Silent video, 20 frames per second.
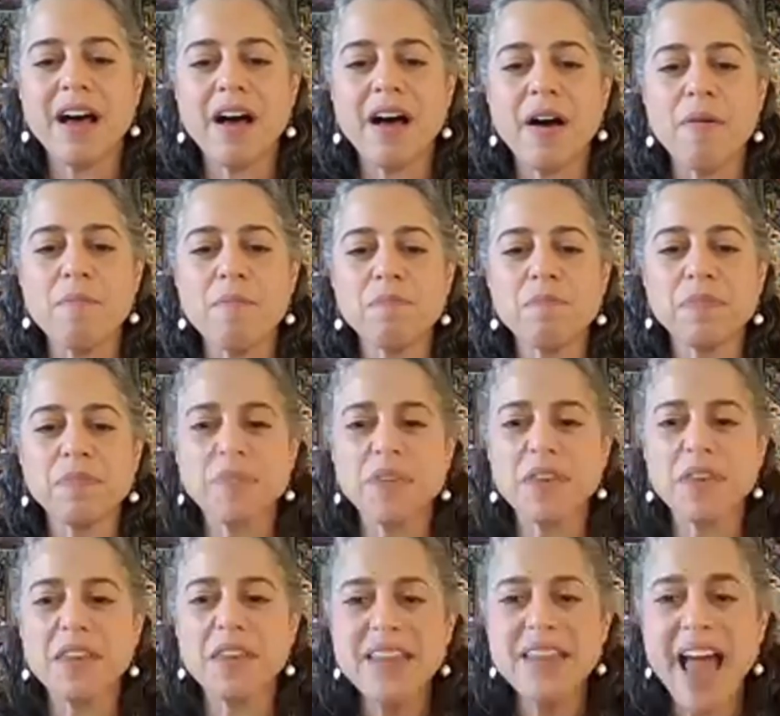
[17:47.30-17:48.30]
um,
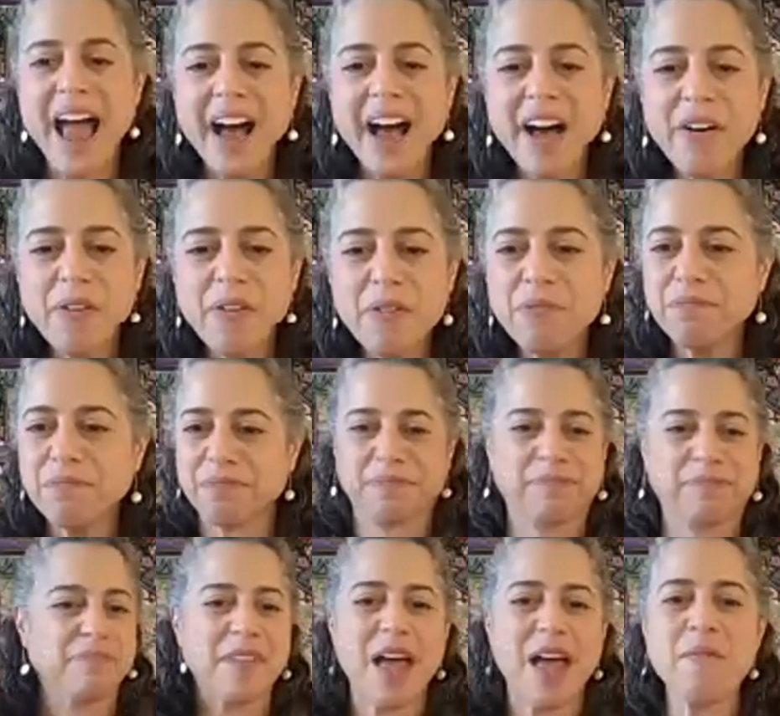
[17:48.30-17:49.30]
now
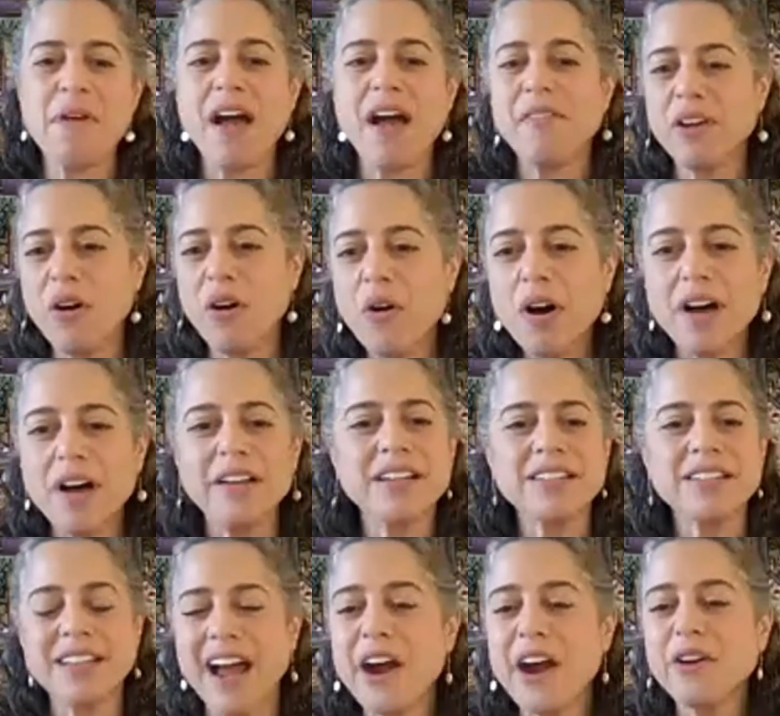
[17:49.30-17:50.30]
I'm having a, an
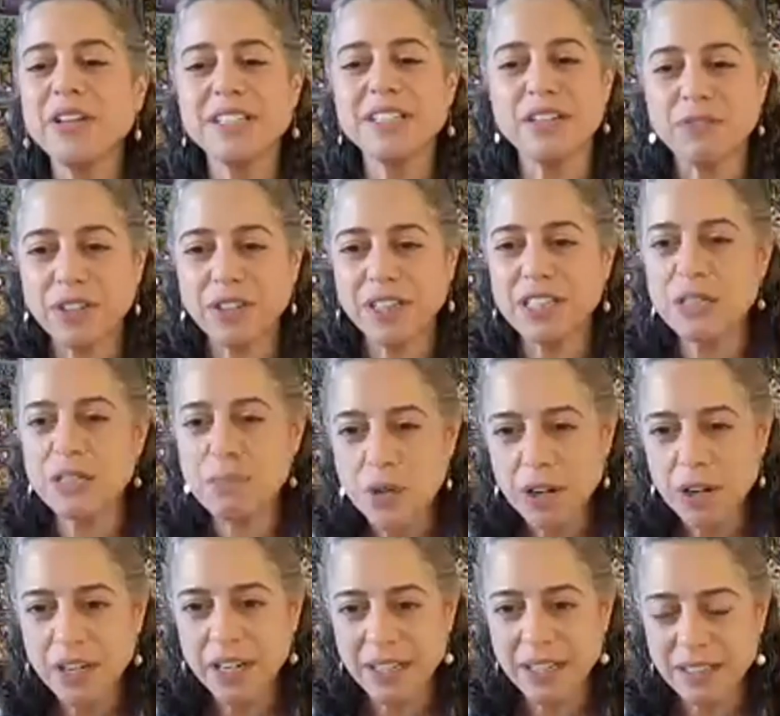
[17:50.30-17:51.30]
entirely different
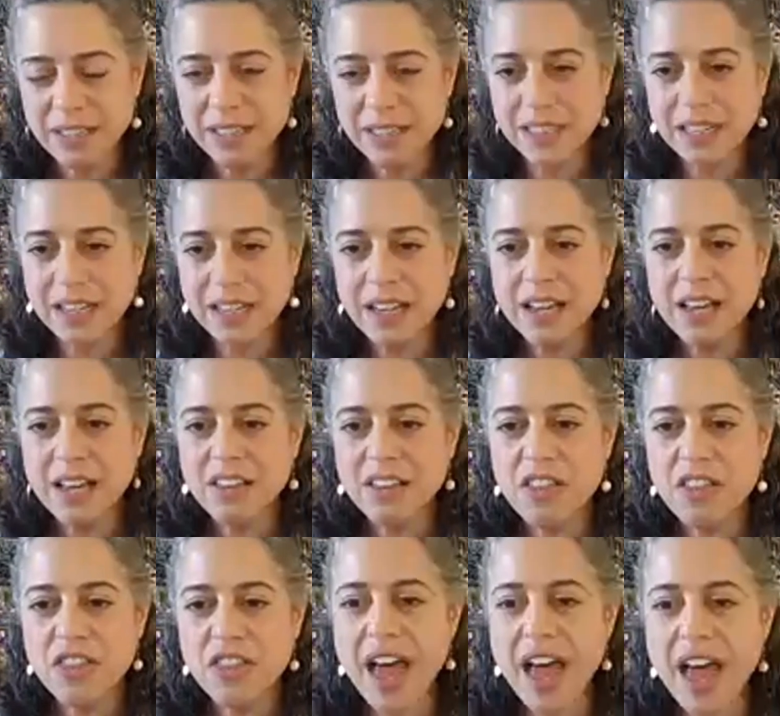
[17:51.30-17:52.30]
experience
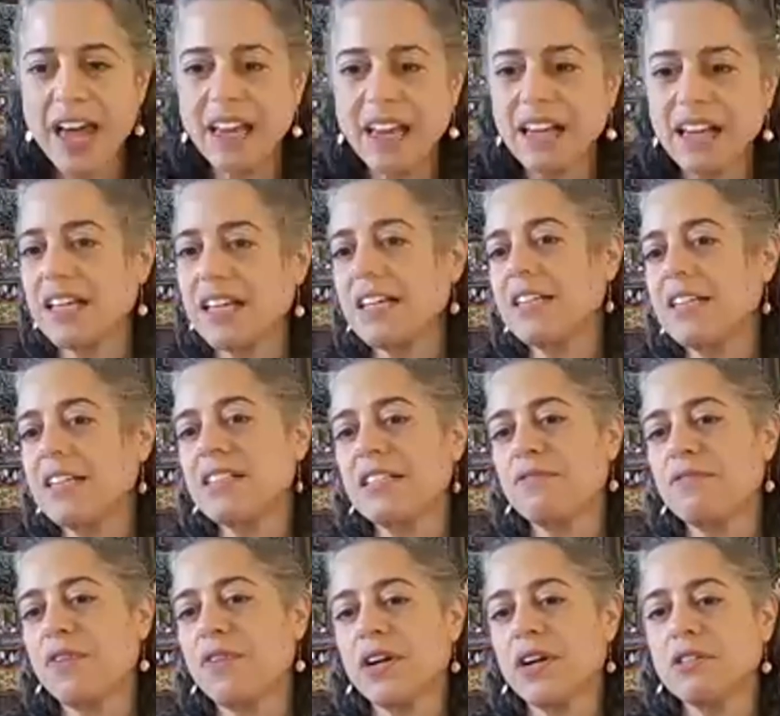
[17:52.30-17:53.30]
that
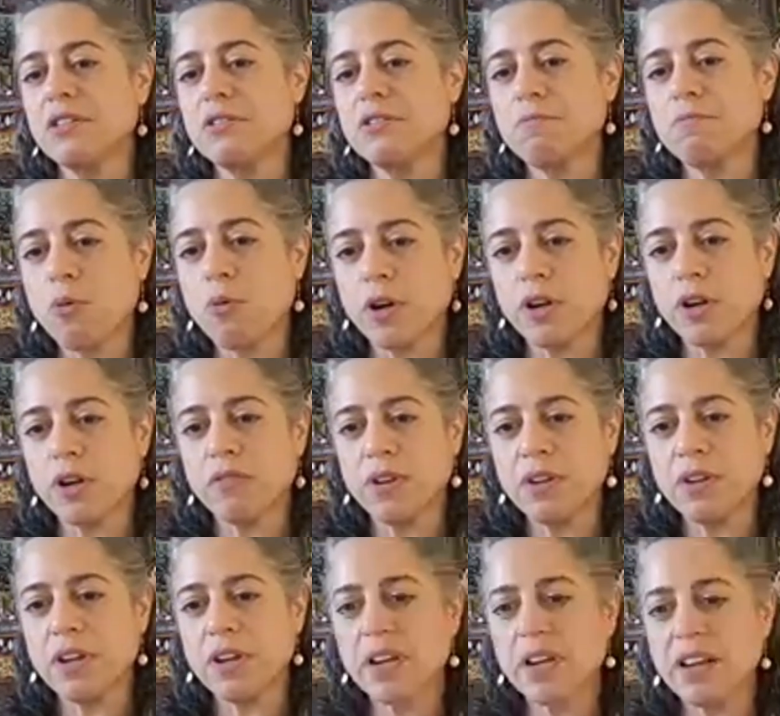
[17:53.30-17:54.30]
is very supportive
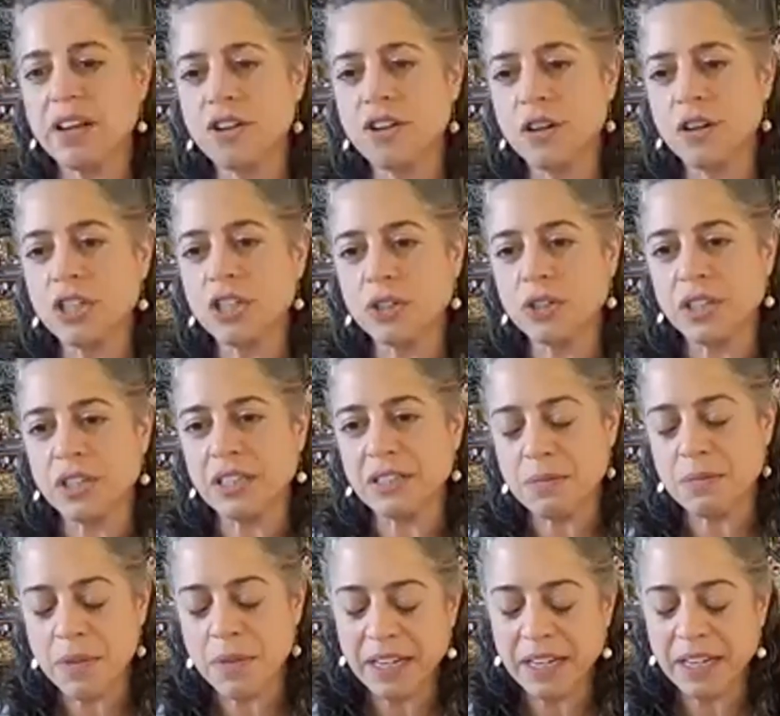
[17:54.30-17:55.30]
and, and nurturing
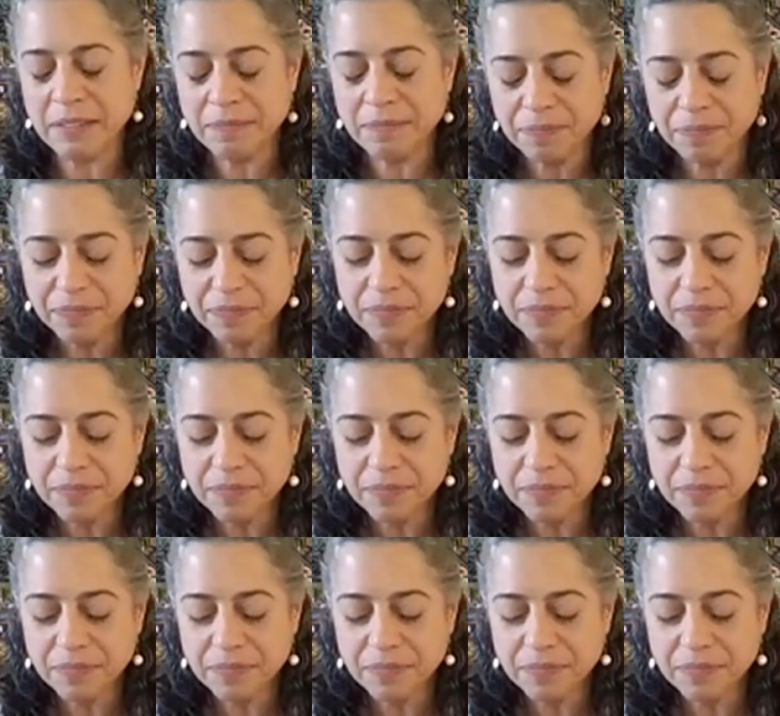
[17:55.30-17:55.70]
to me.